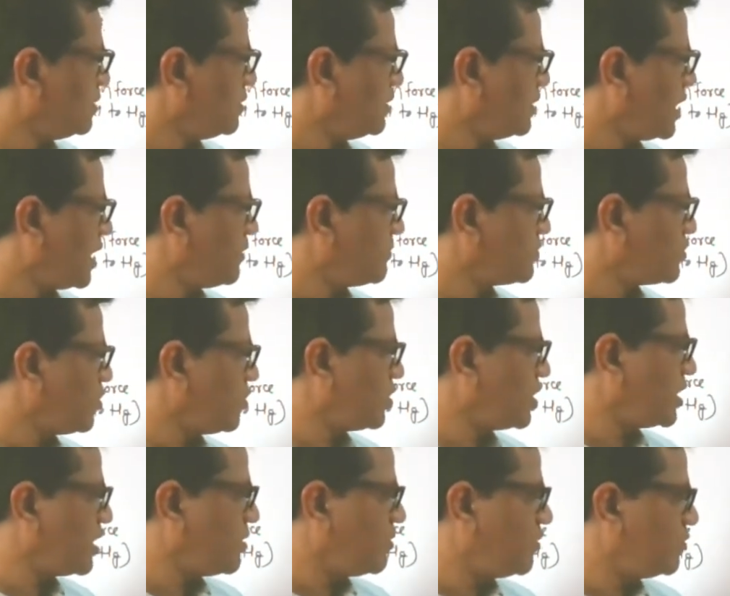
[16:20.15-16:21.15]
I'm
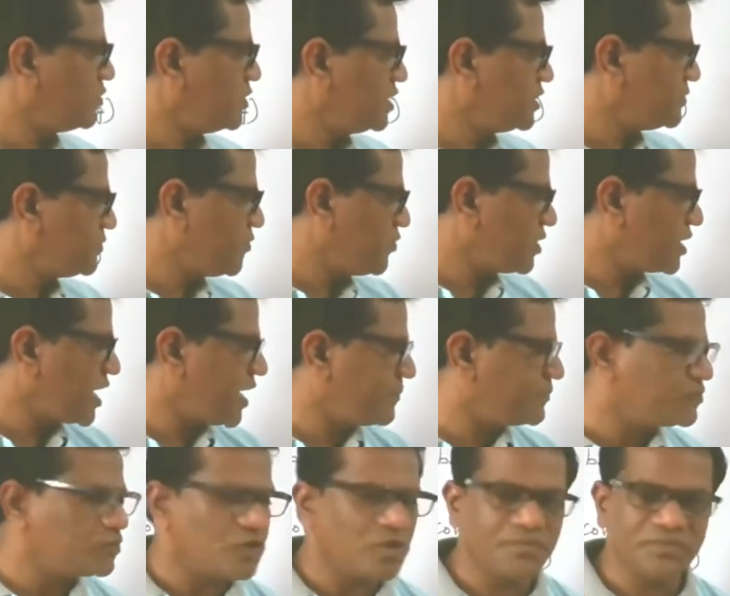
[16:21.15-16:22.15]
talking about this point,
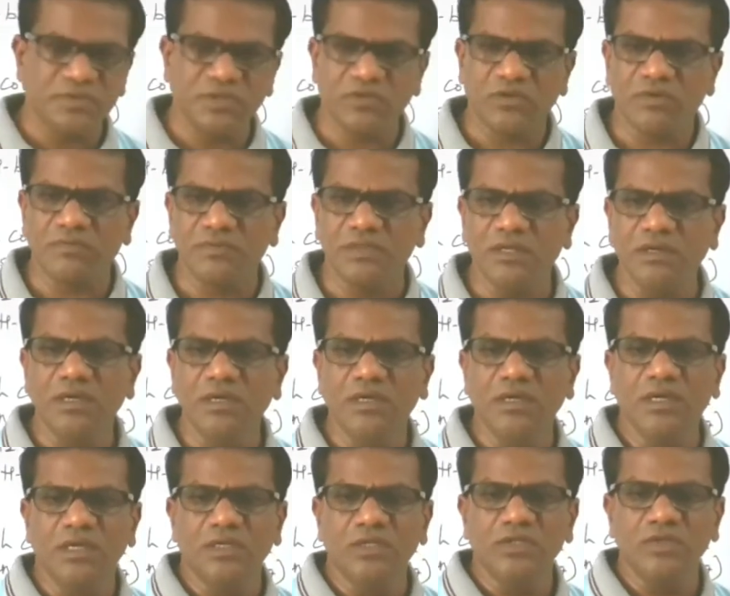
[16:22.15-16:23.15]
absorption of the
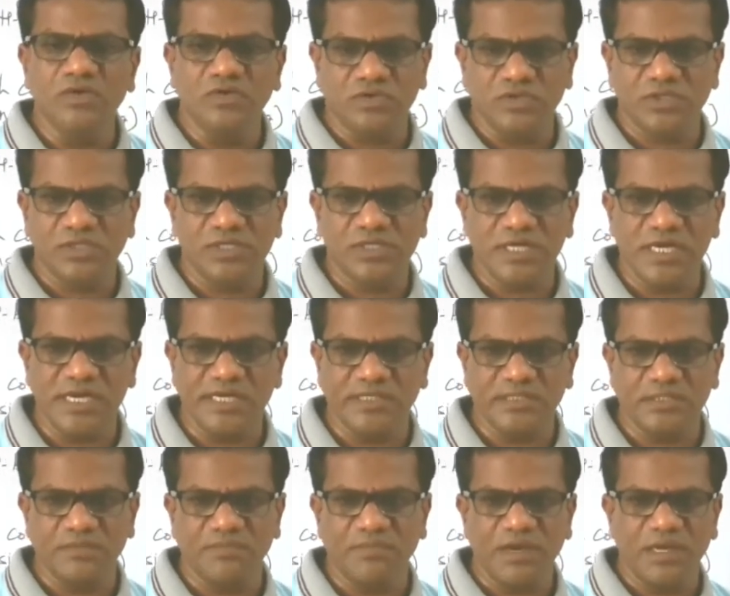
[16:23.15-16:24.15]

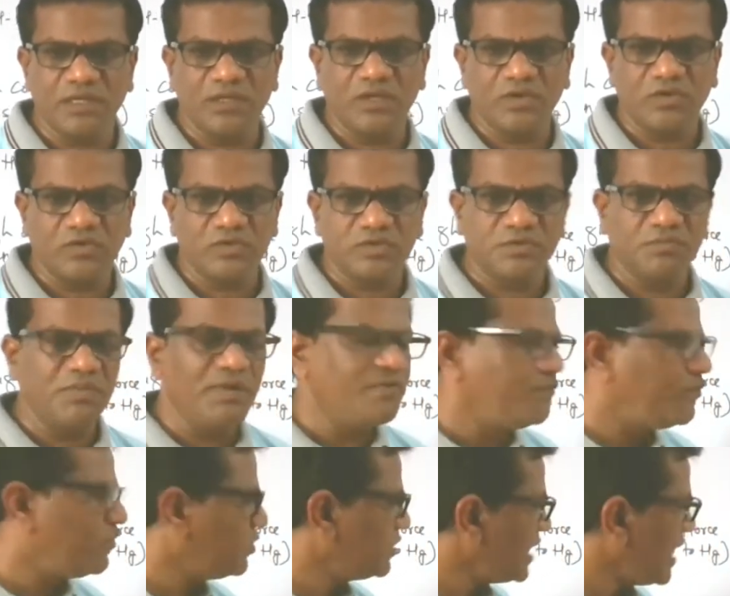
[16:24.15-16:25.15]
nutrients by the roots.
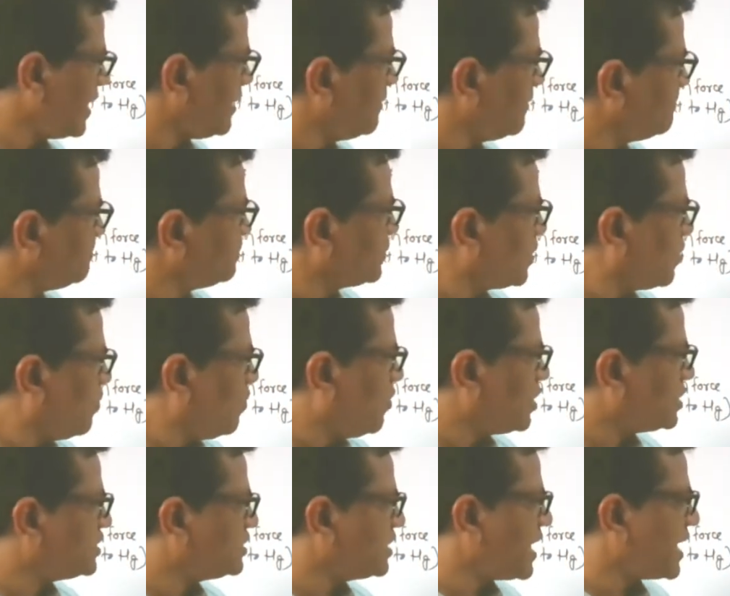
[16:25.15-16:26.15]
Before that,
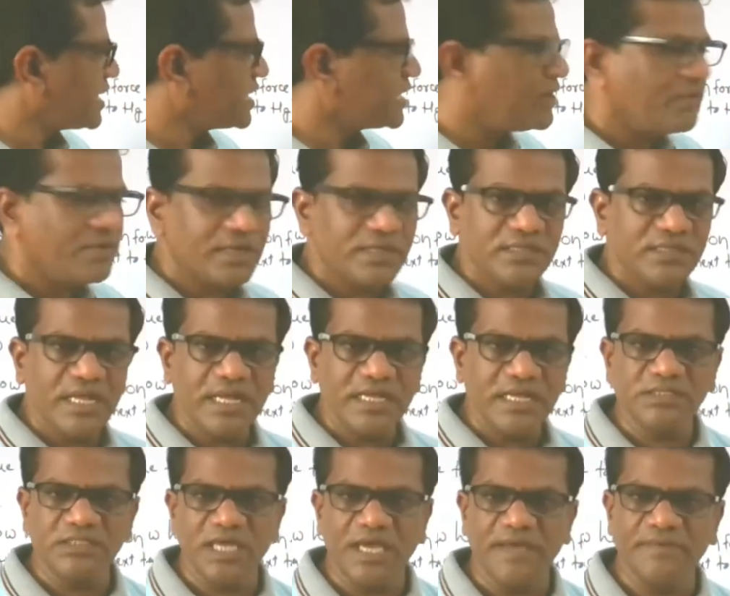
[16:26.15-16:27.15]
water activates the
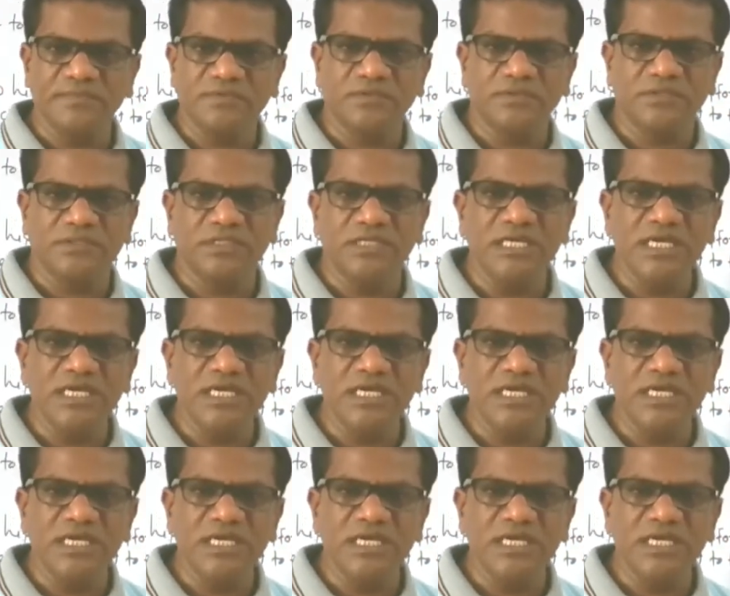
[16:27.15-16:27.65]
enzymes.